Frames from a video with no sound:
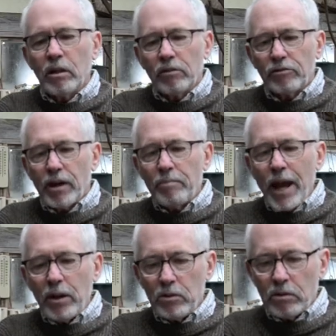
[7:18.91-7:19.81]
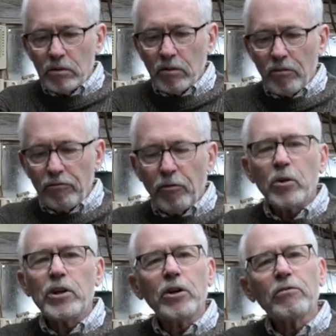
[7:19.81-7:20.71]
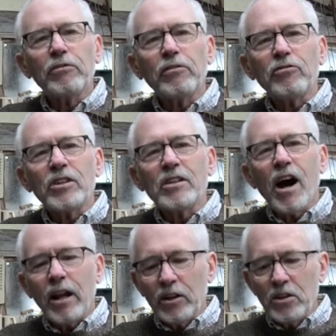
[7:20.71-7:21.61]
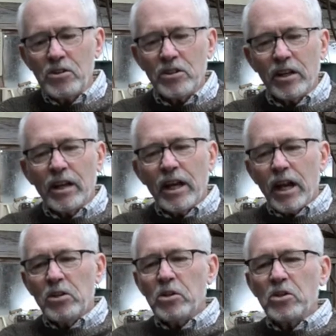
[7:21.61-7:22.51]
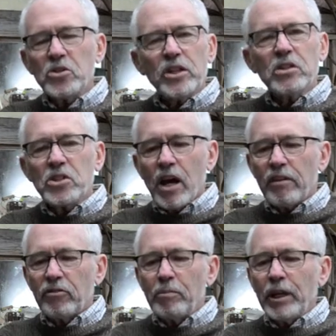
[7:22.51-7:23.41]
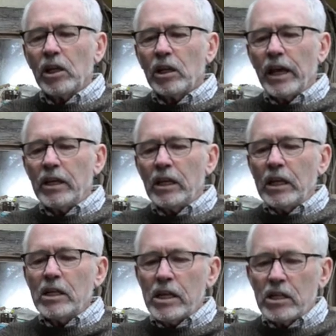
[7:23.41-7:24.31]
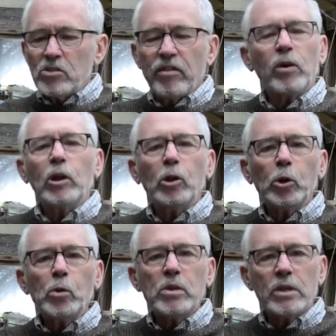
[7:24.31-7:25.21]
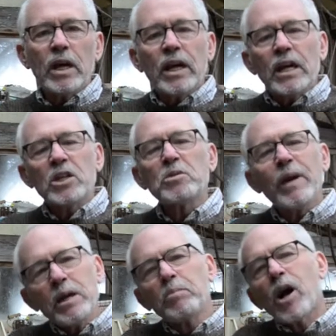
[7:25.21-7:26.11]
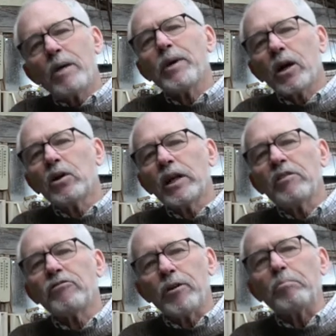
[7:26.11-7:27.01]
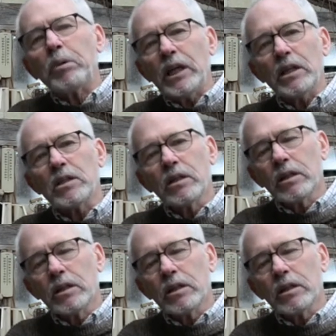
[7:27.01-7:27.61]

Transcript: for about $40 or $50. And you can see it's got vermiculite in it. It's very loose. It's made primarily from peat.